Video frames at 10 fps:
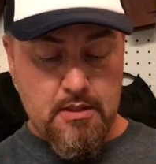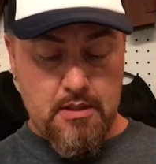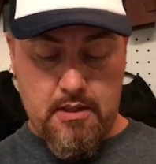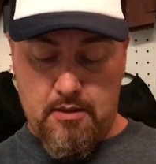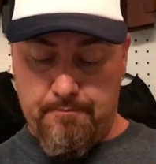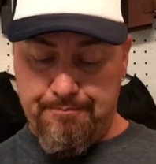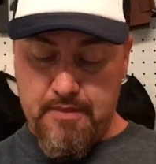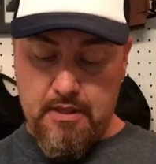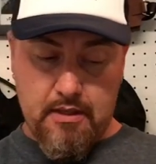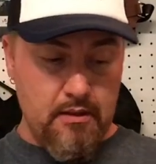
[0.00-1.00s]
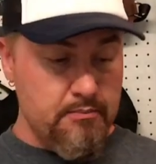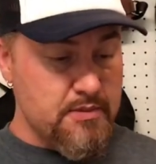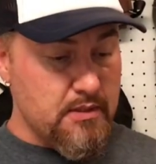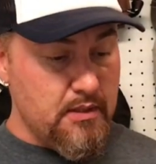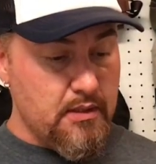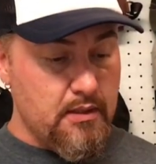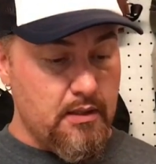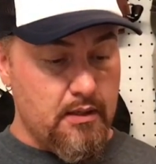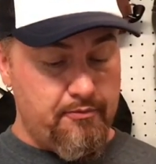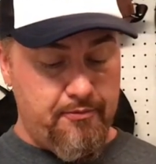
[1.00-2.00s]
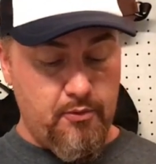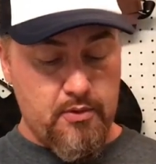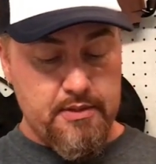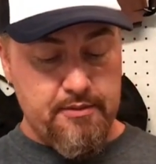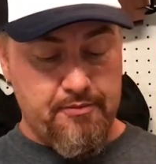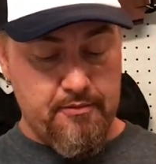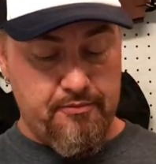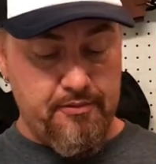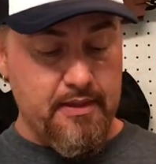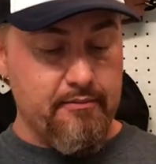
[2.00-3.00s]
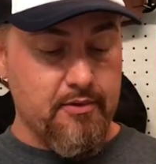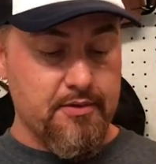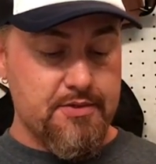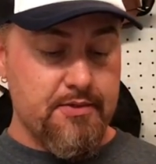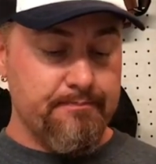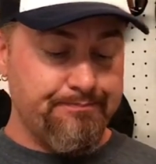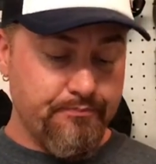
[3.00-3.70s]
Now, it comes in 4 different flavors.